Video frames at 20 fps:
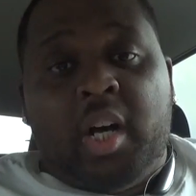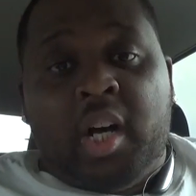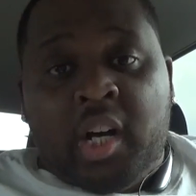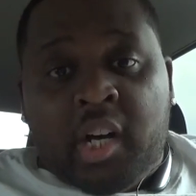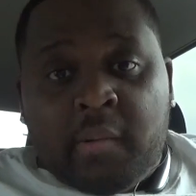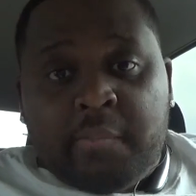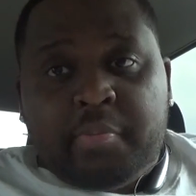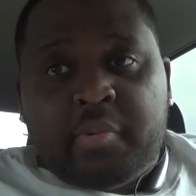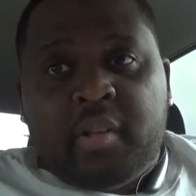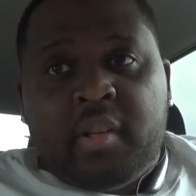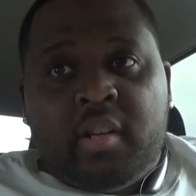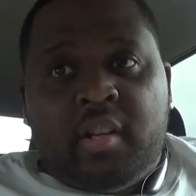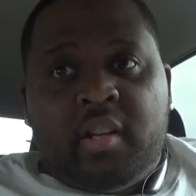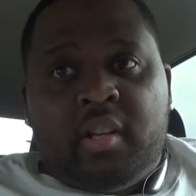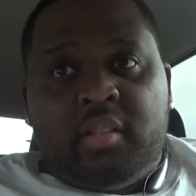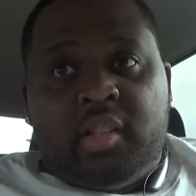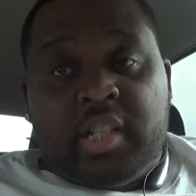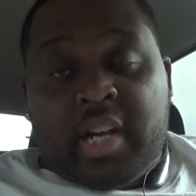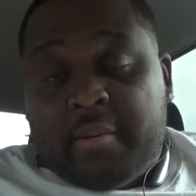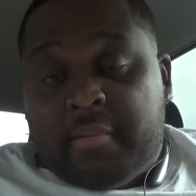up,
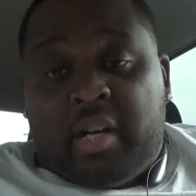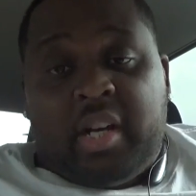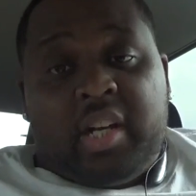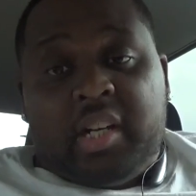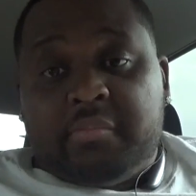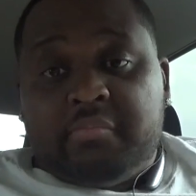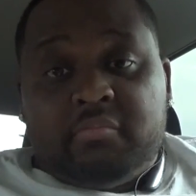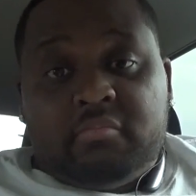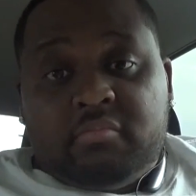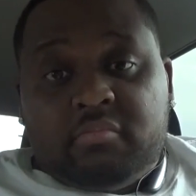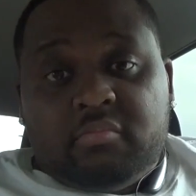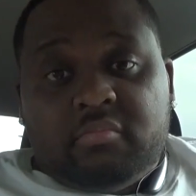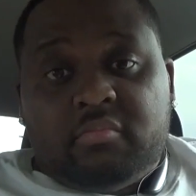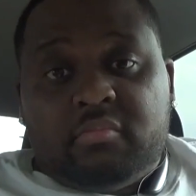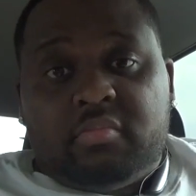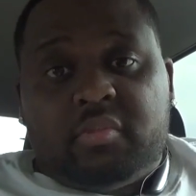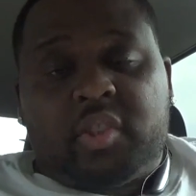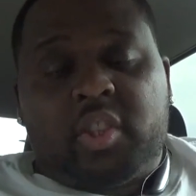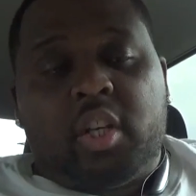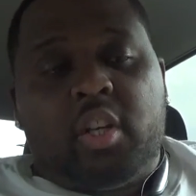then I'm up.
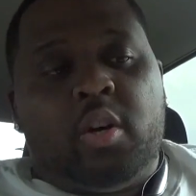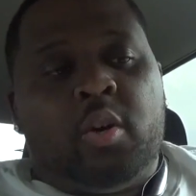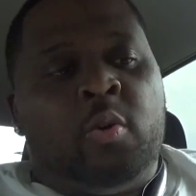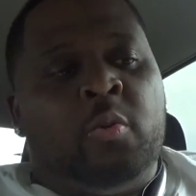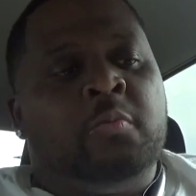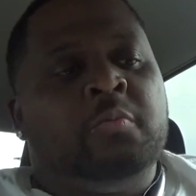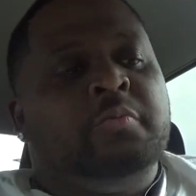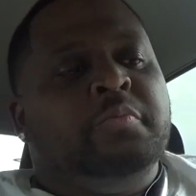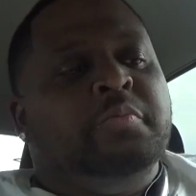So